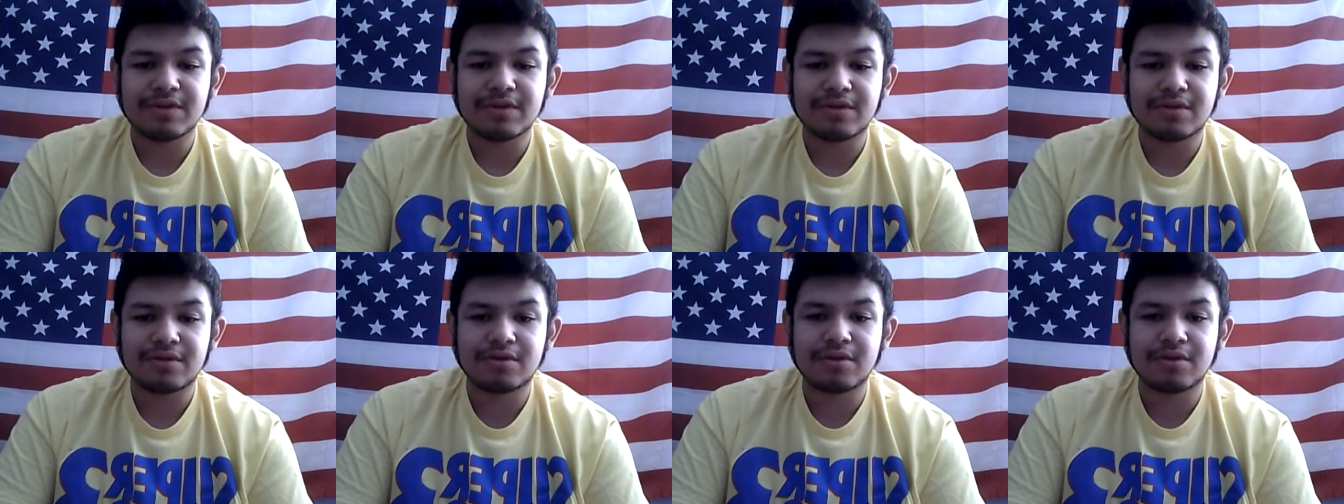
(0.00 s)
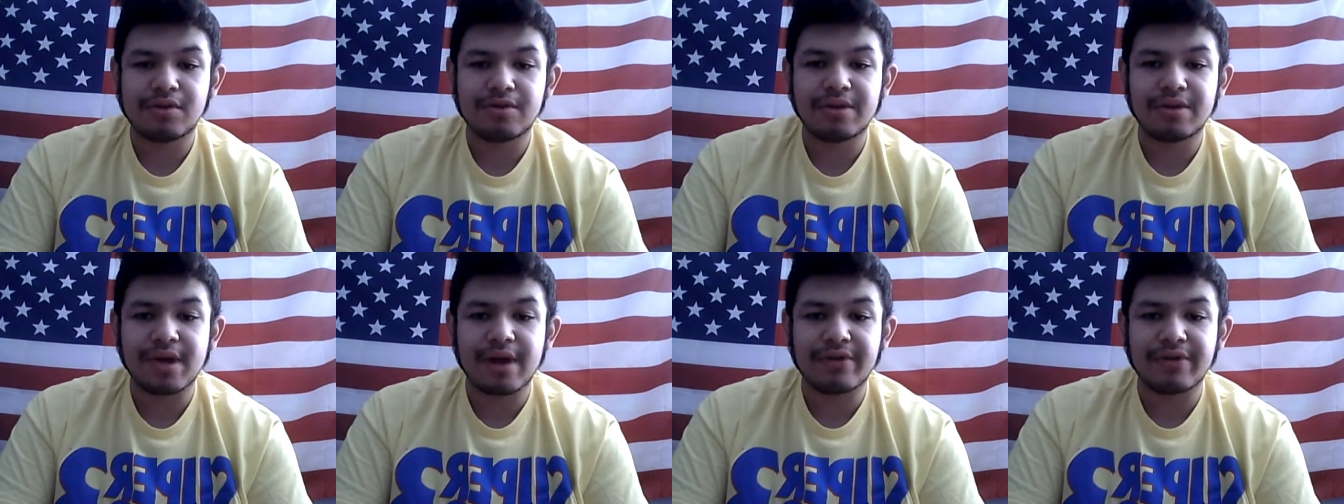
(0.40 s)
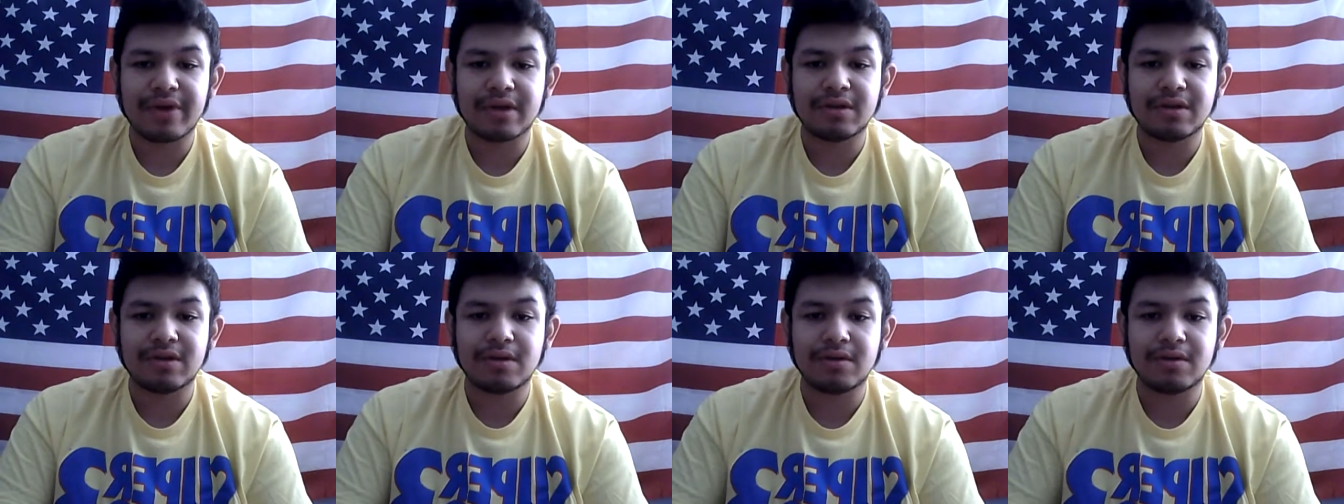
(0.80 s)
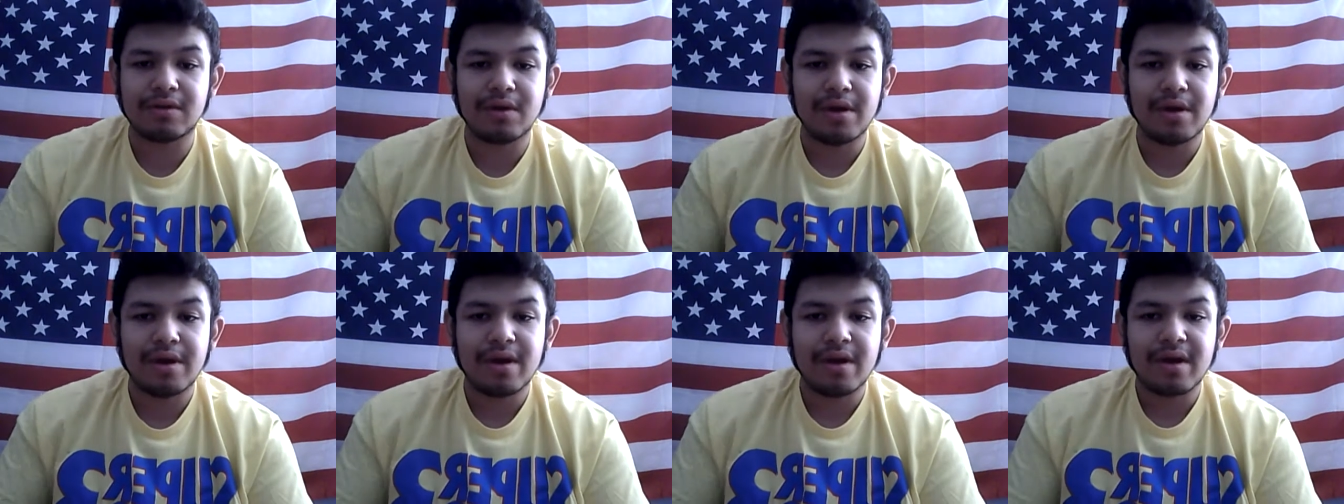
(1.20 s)
So yeah, that's
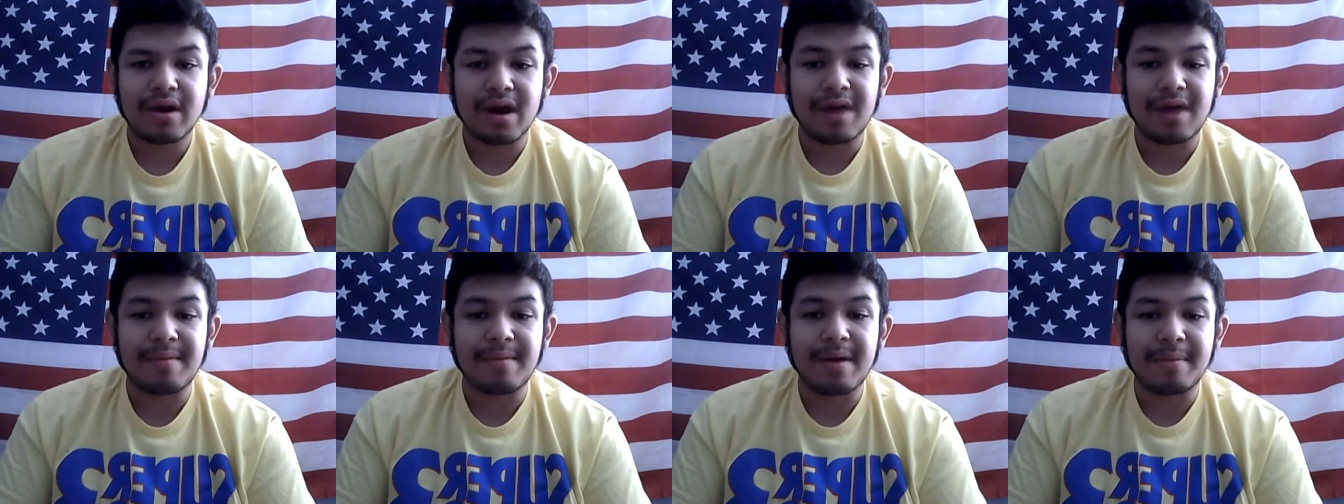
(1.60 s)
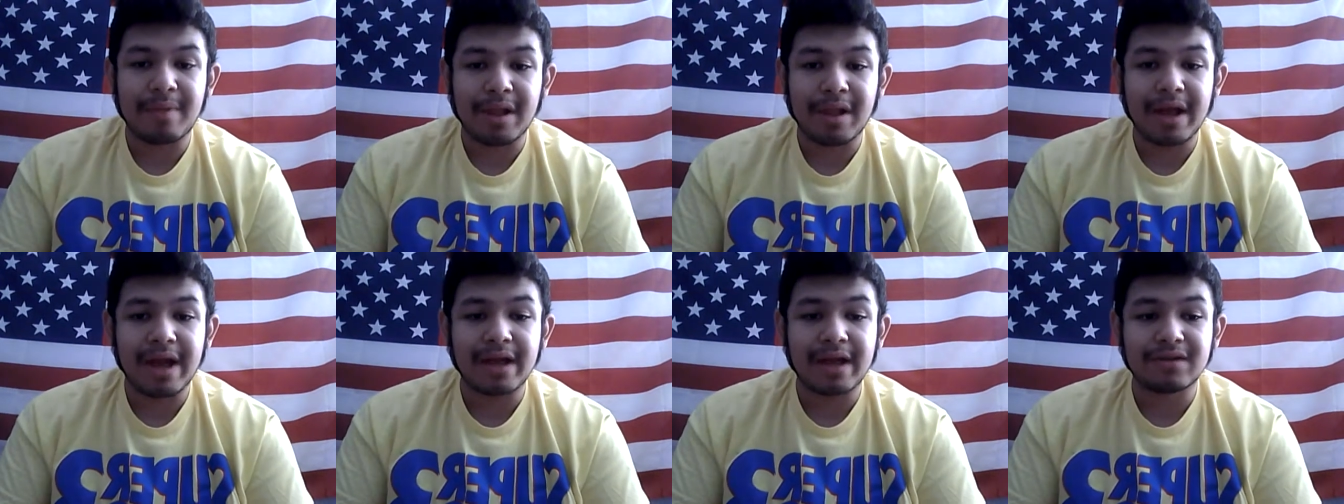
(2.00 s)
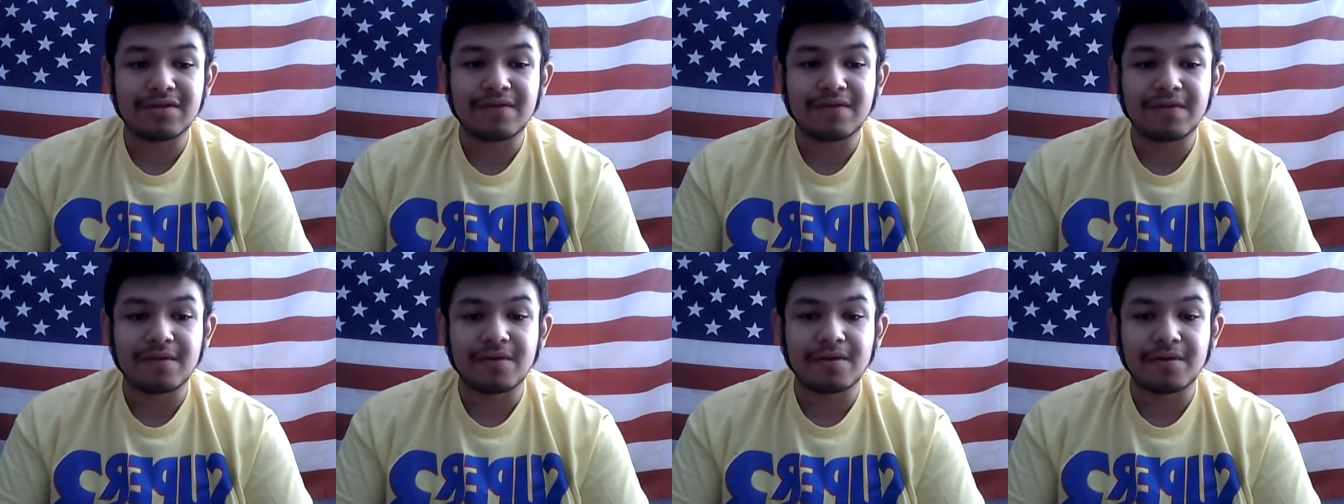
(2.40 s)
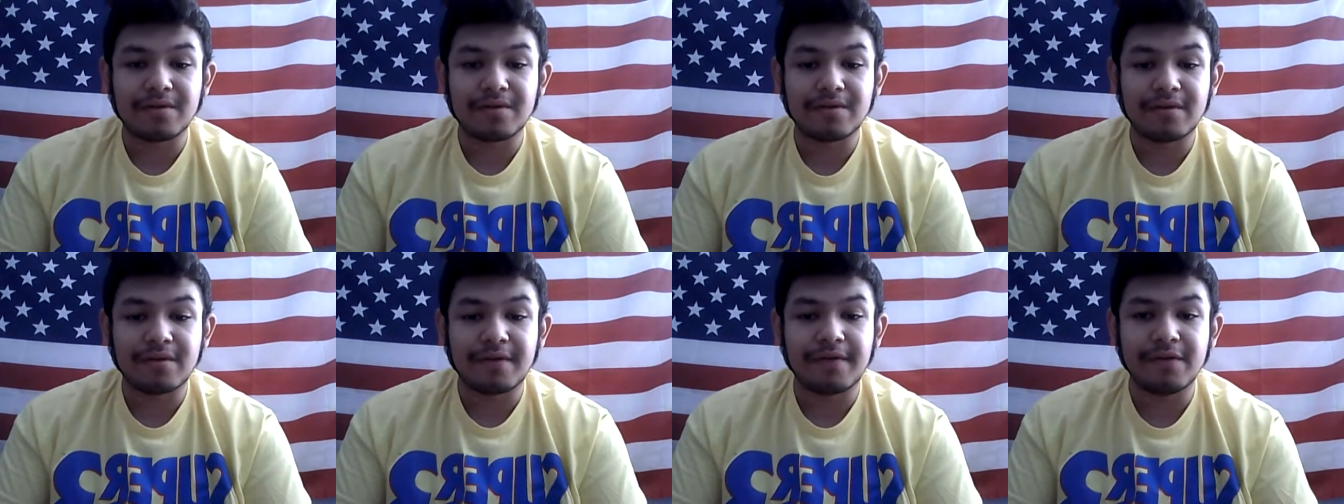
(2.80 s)
kind of my plans
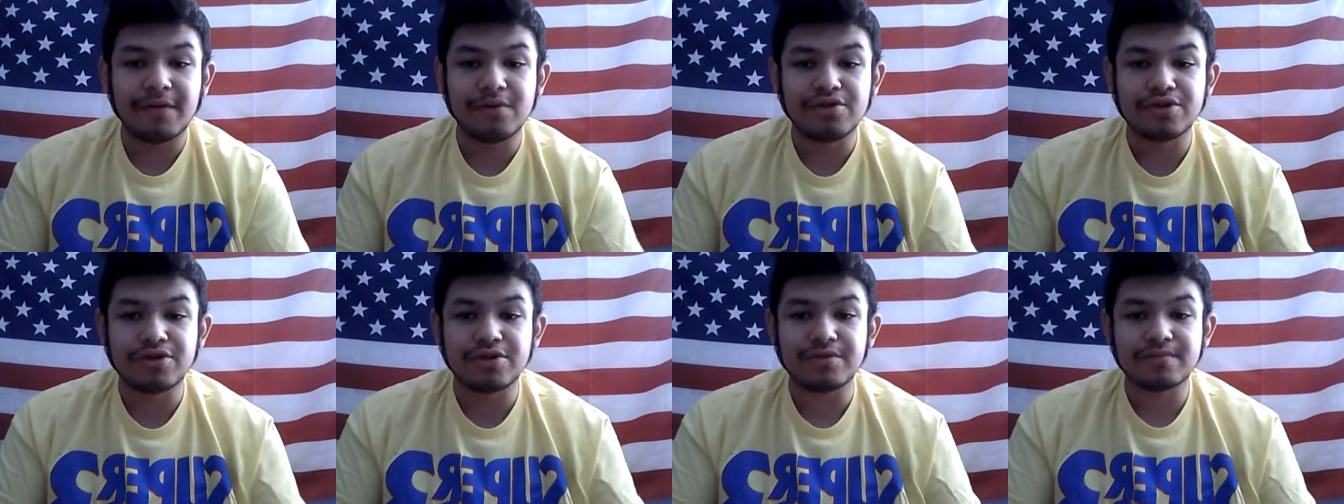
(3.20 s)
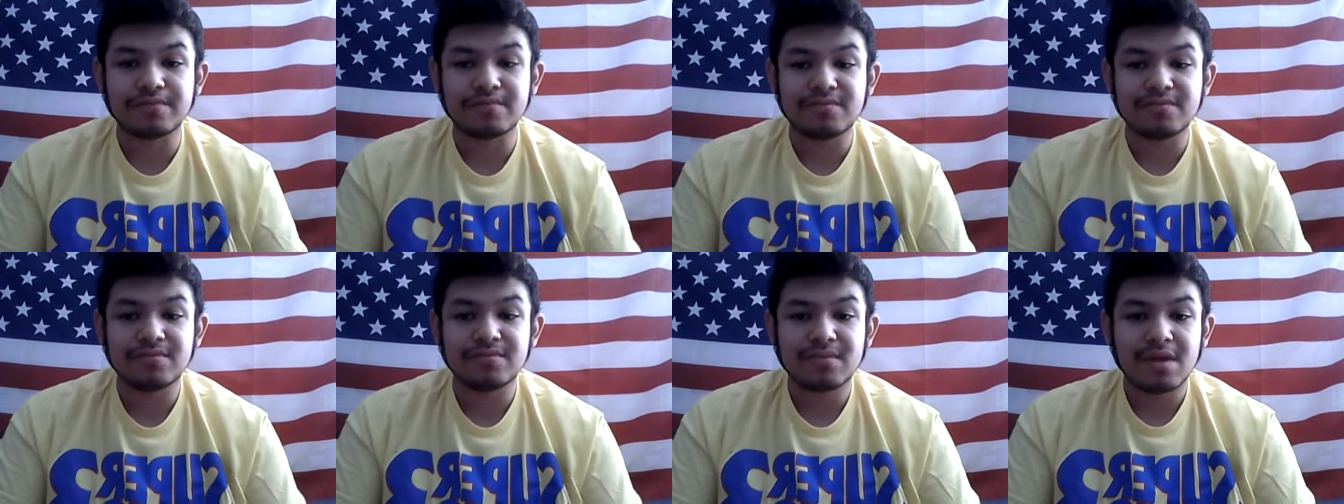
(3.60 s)
for the future.